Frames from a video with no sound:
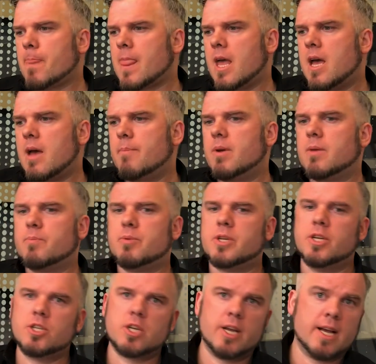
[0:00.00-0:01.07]
It
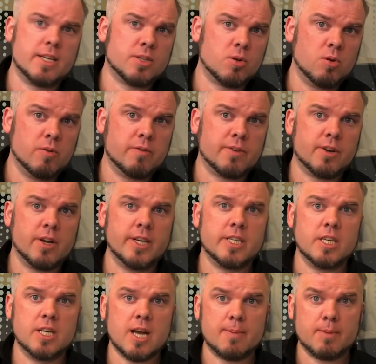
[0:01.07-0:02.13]
potentially has
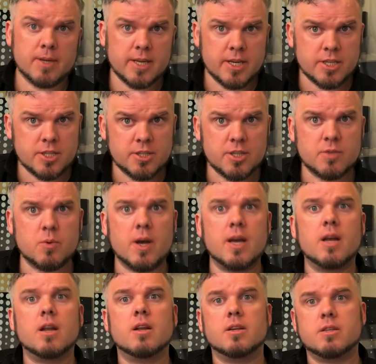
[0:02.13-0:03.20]
COVID-19 applications as well,